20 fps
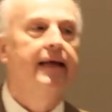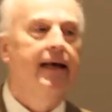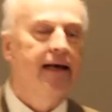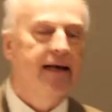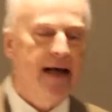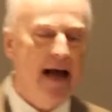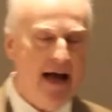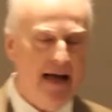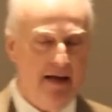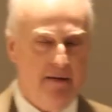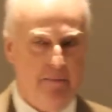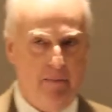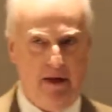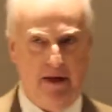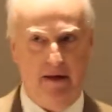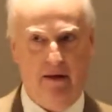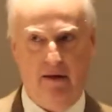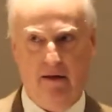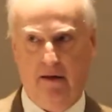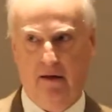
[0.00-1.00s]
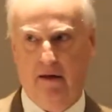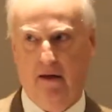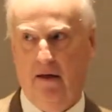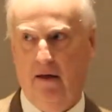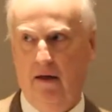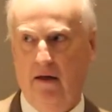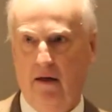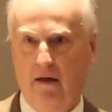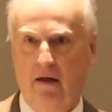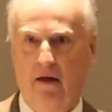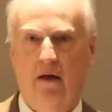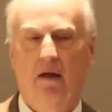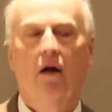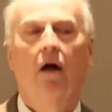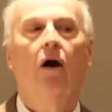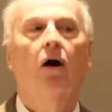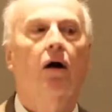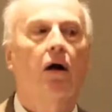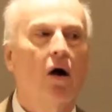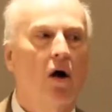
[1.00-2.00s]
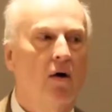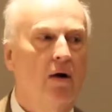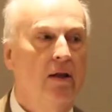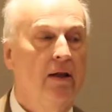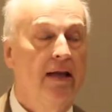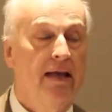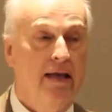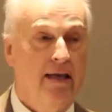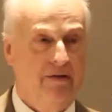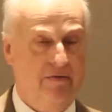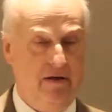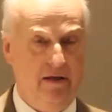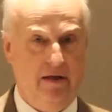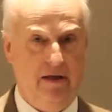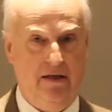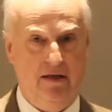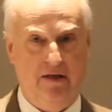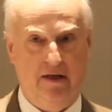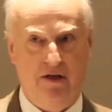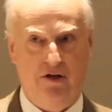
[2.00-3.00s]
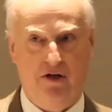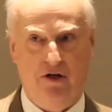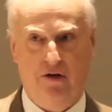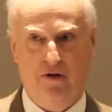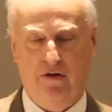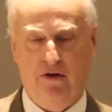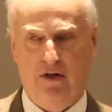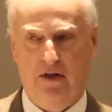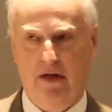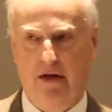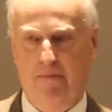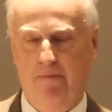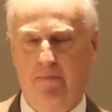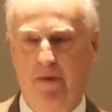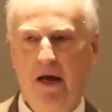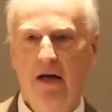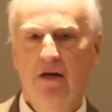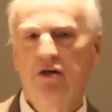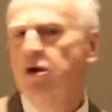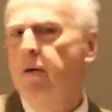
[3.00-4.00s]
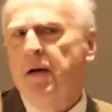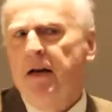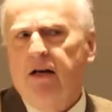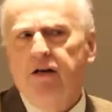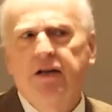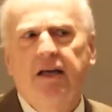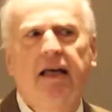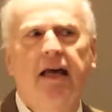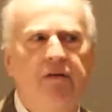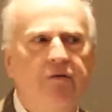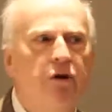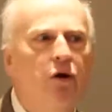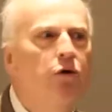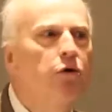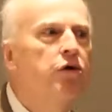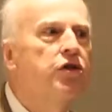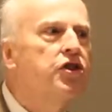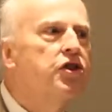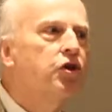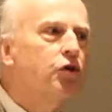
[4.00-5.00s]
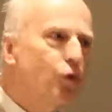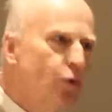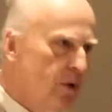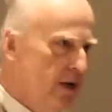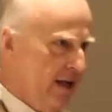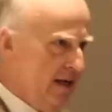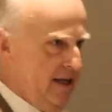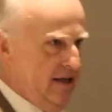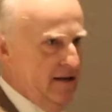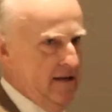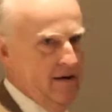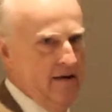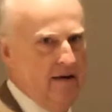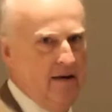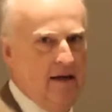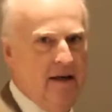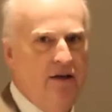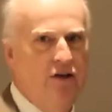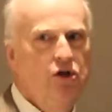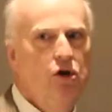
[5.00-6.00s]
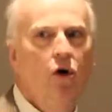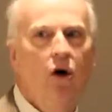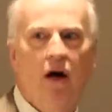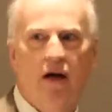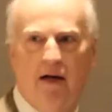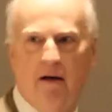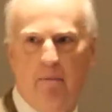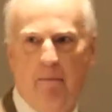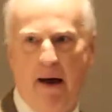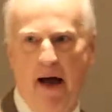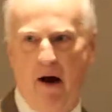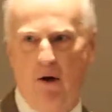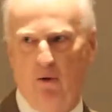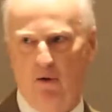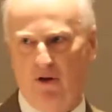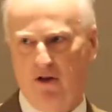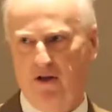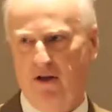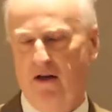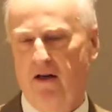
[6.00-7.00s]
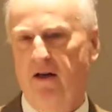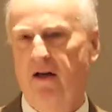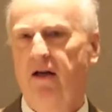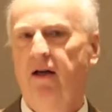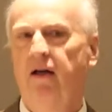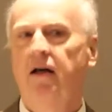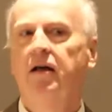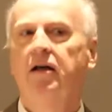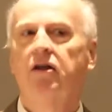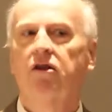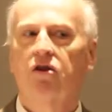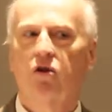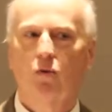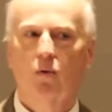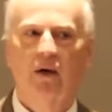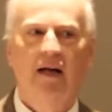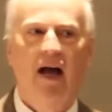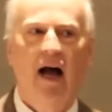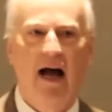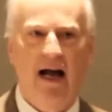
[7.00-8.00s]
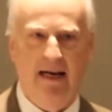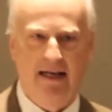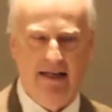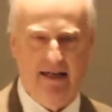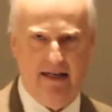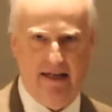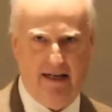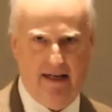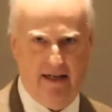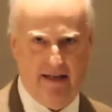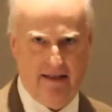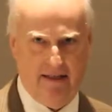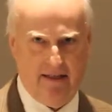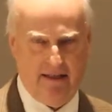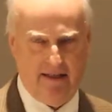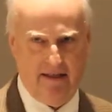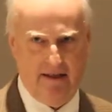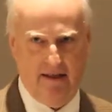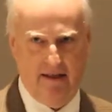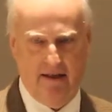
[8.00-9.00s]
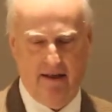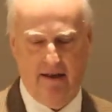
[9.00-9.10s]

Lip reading: the Academy are currently giving these issues. So I'm going to give you three and talk about three ideas.